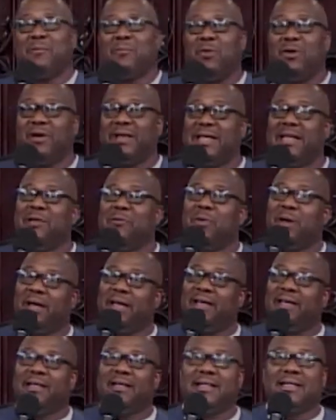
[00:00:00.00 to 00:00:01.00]
Well,
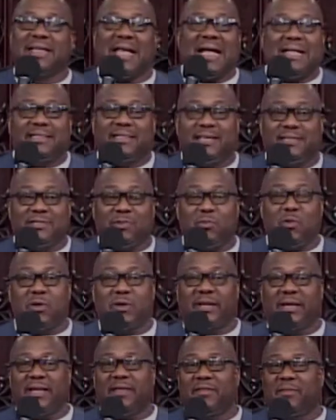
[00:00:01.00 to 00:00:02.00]
anyway, that doesn't
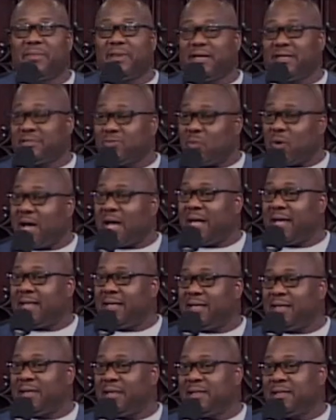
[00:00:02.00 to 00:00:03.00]
work either, because
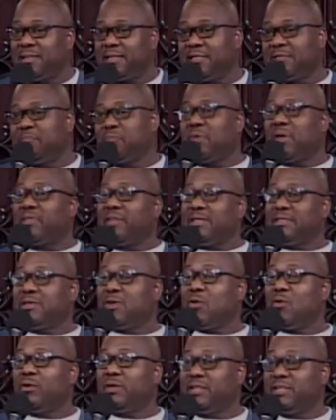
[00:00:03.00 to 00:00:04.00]
why? This brother is
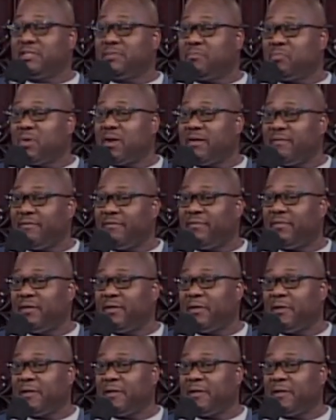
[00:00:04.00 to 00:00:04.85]
holding his breath.